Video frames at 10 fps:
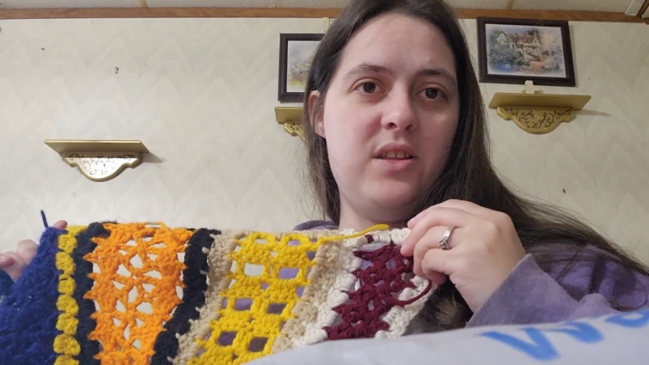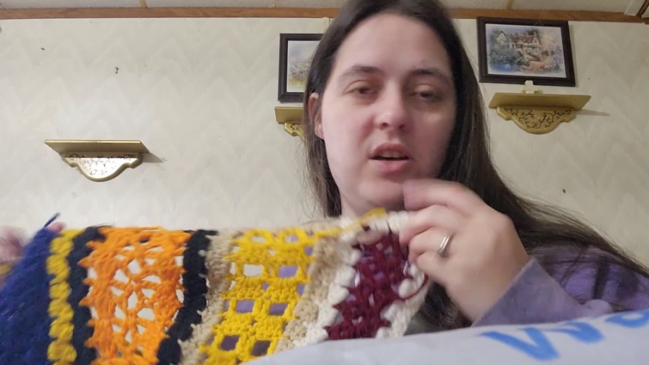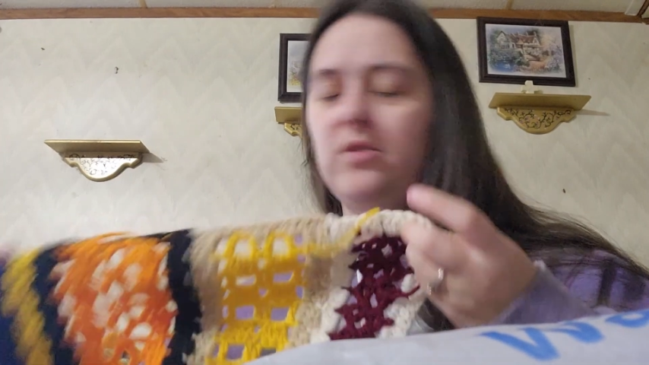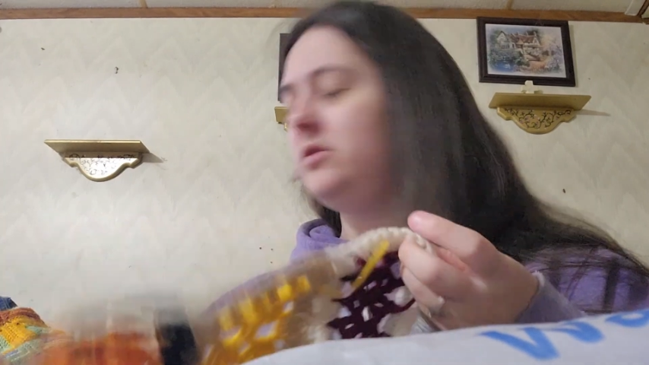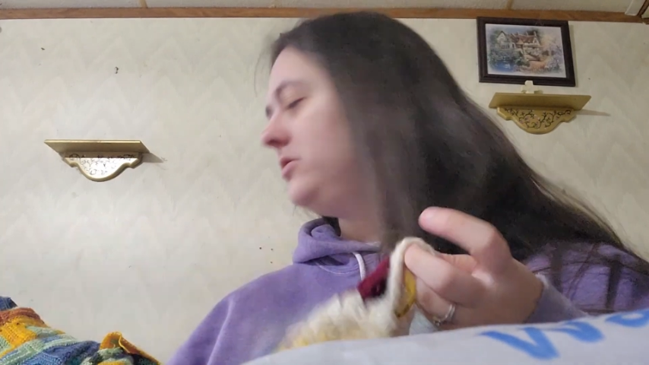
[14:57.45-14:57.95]

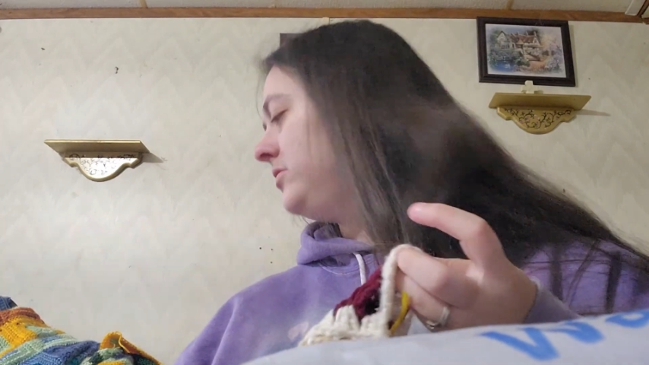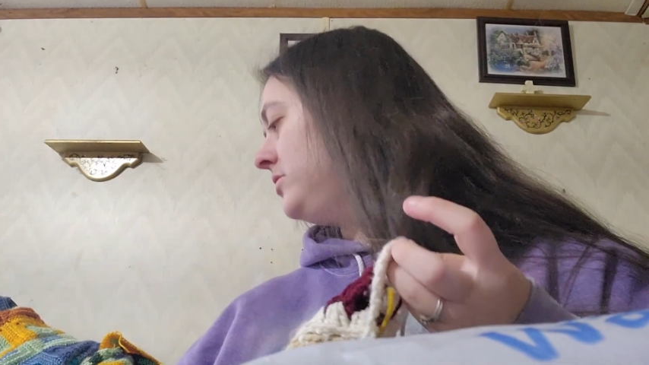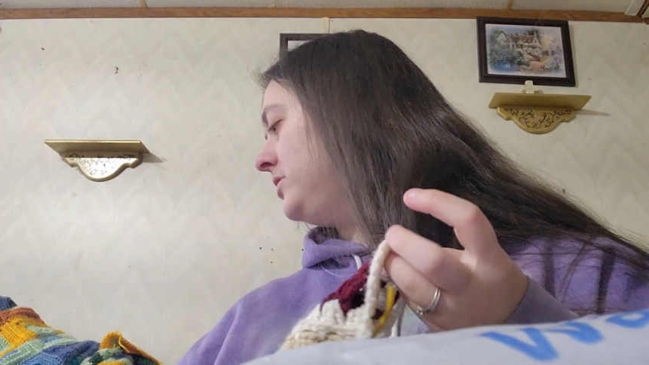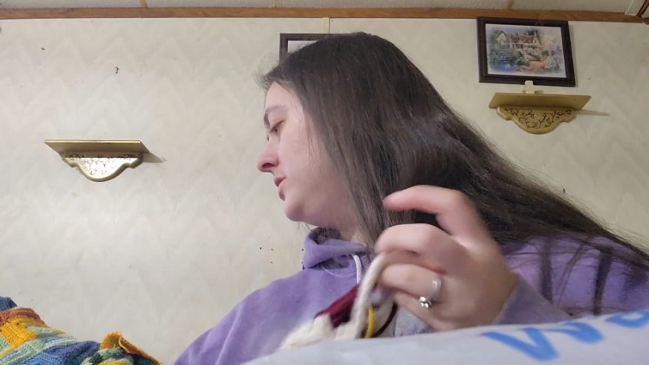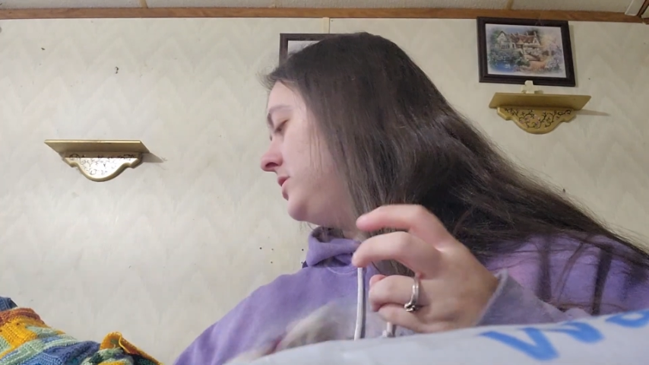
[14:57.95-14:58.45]
tails
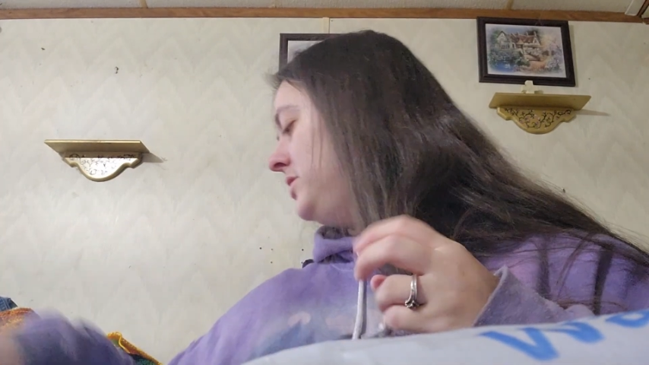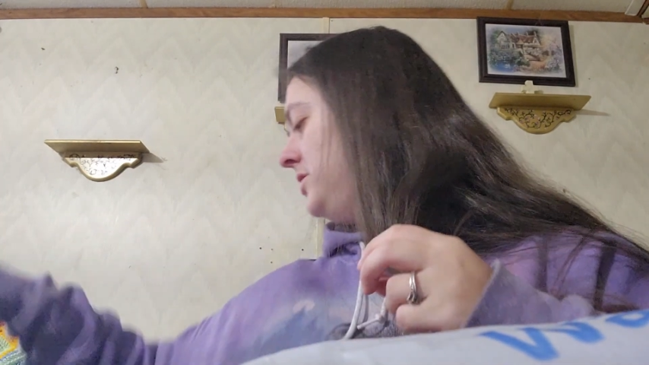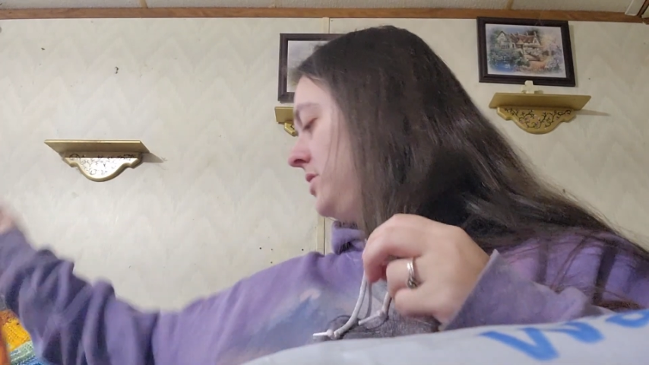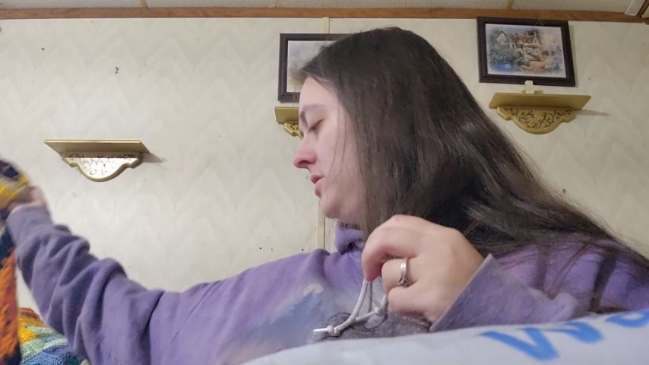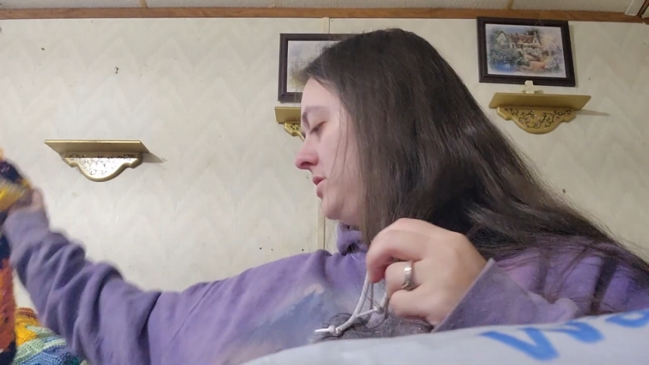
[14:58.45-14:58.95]

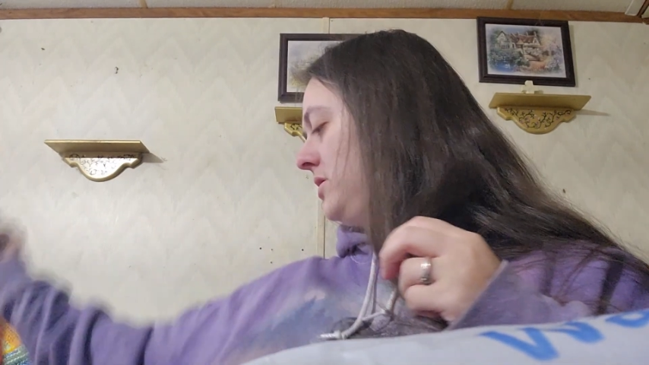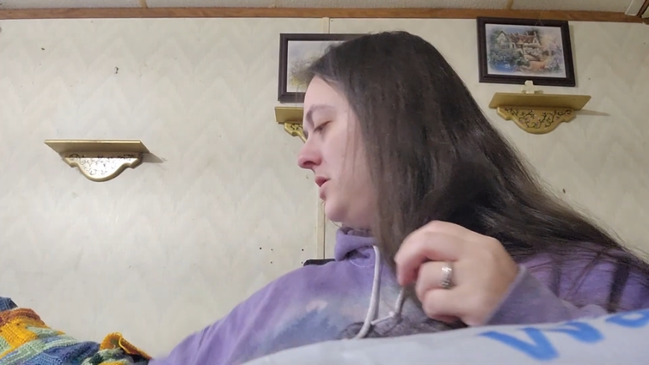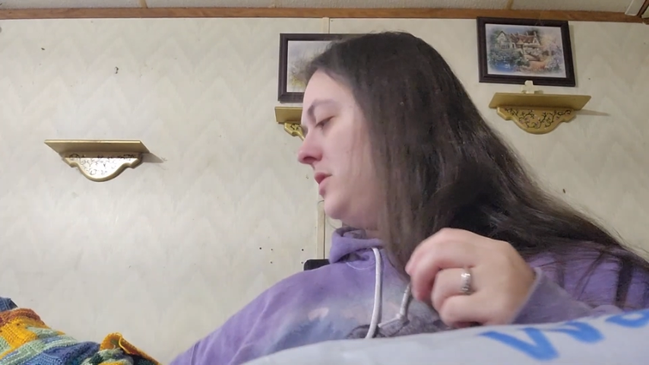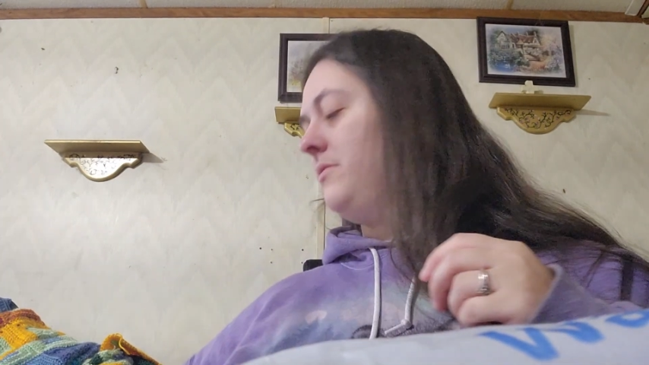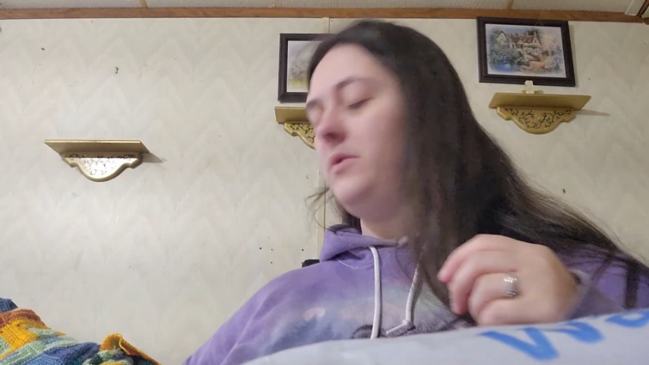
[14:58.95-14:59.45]

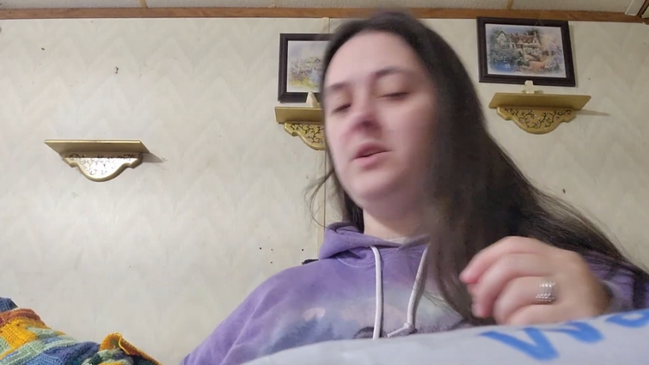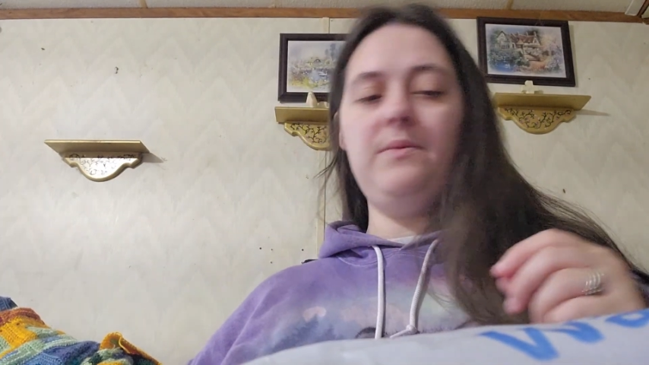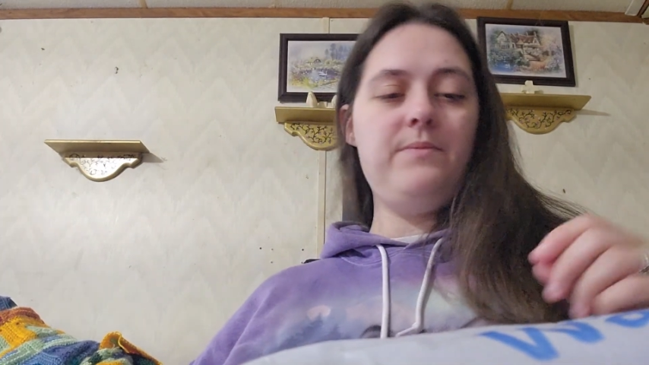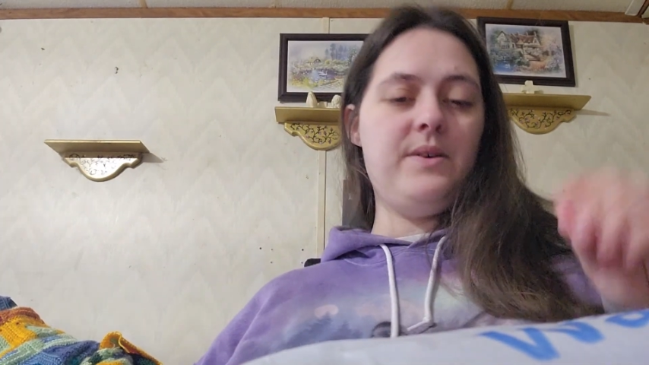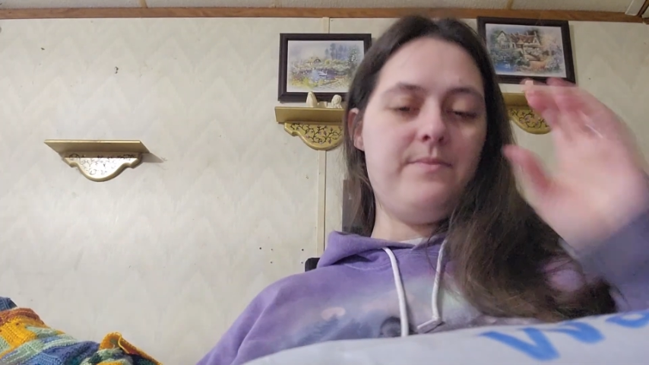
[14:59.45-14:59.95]
on
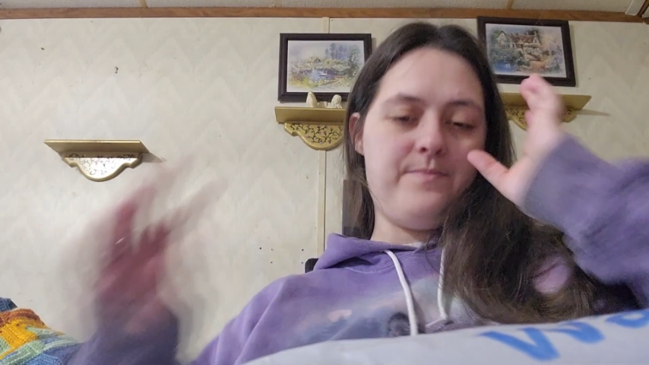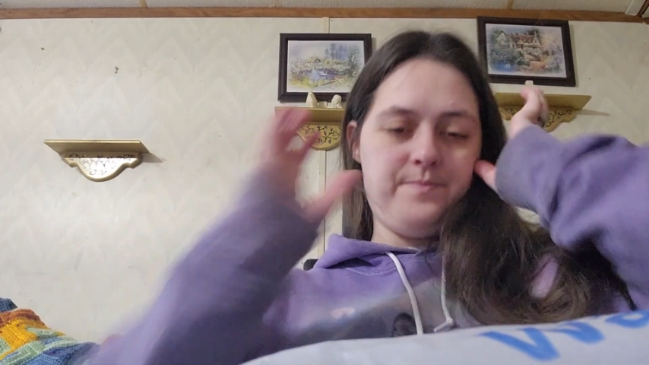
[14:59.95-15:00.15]
it. But